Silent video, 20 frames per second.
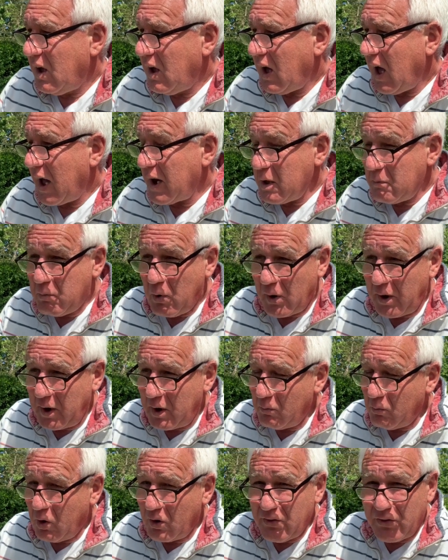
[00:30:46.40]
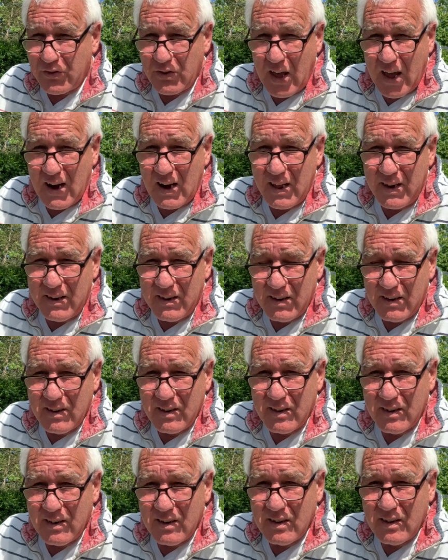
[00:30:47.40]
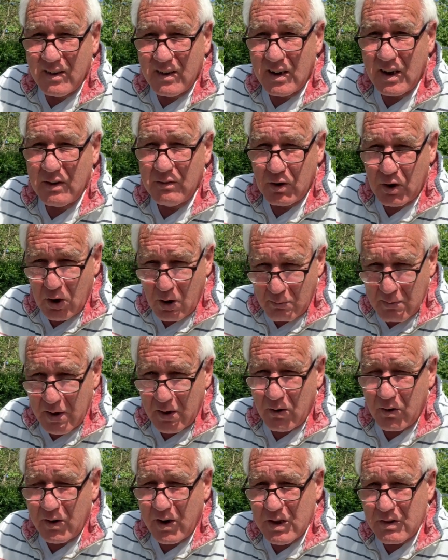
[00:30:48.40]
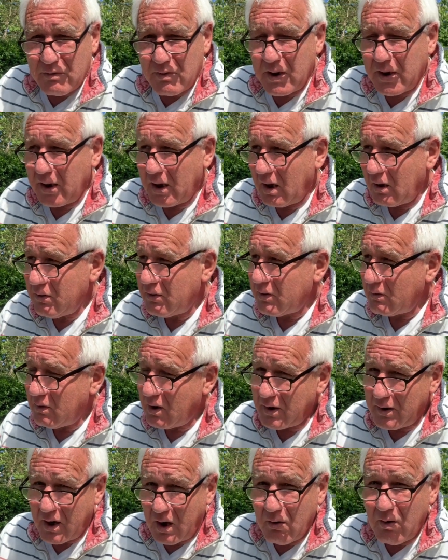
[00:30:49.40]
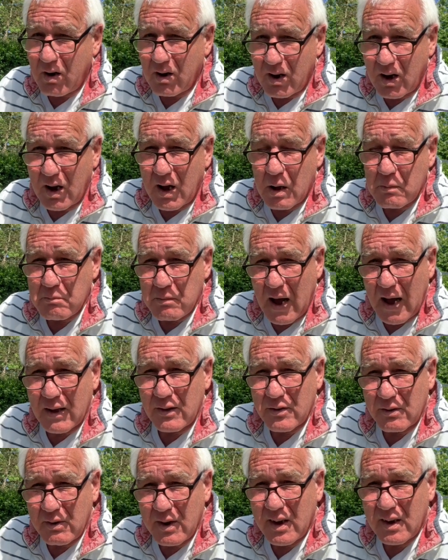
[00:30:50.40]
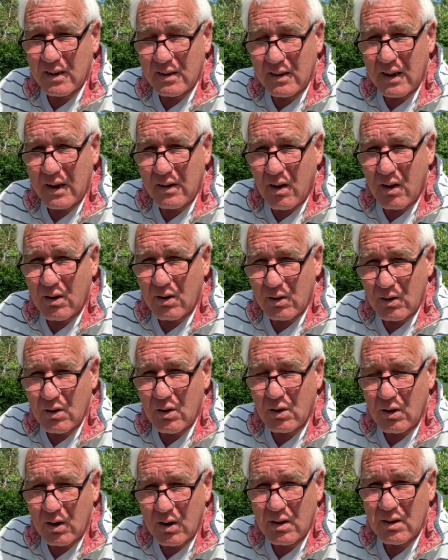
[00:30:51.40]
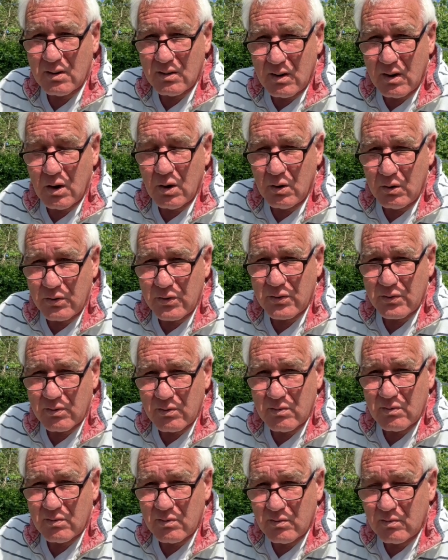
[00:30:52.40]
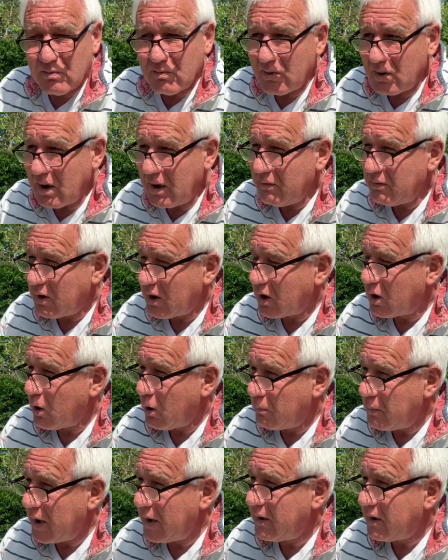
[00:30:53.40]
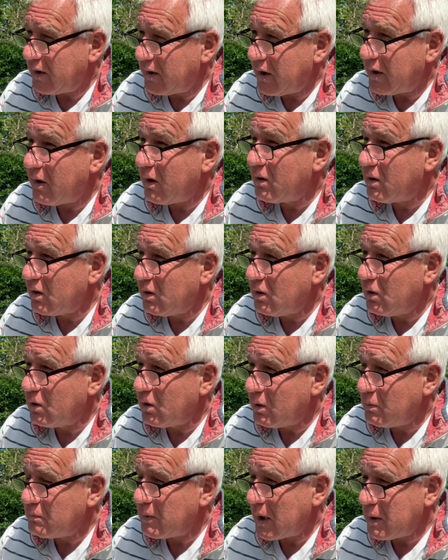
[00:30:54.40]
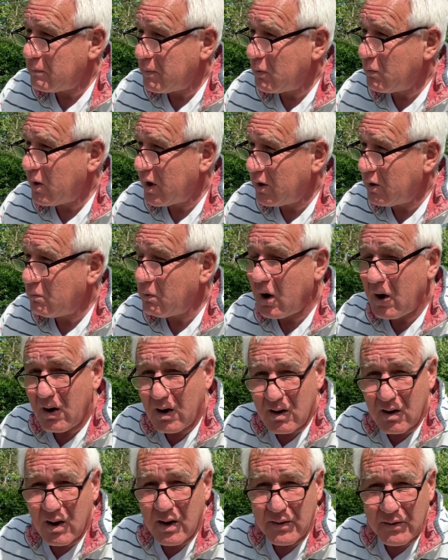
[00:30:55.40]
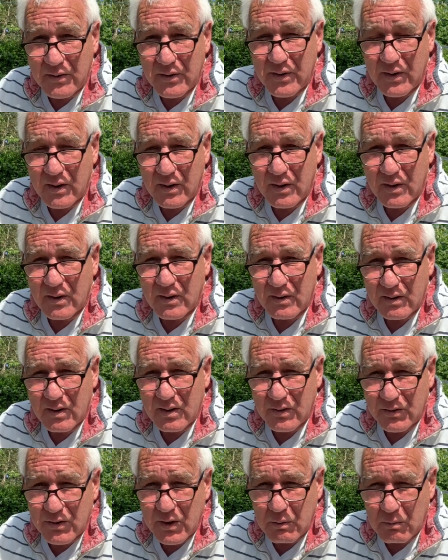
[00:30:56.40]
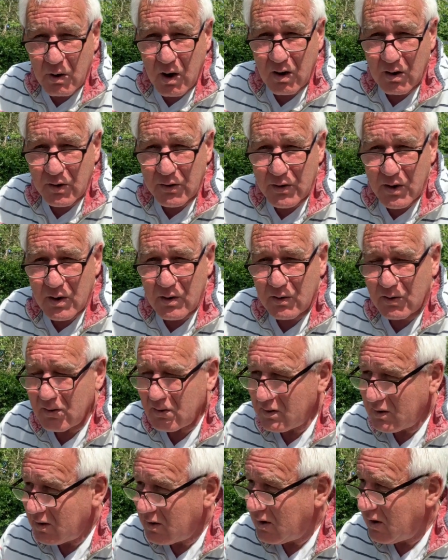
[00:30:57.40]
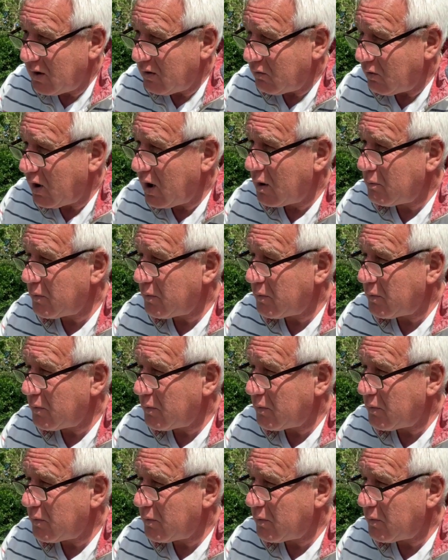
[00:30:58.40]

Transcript: Anybody that wants settling, leave a comment on this video so I know I can come back to it, and then I can look at who's leaving a comment, and then I can look at maybe where you are and see what I can do, right?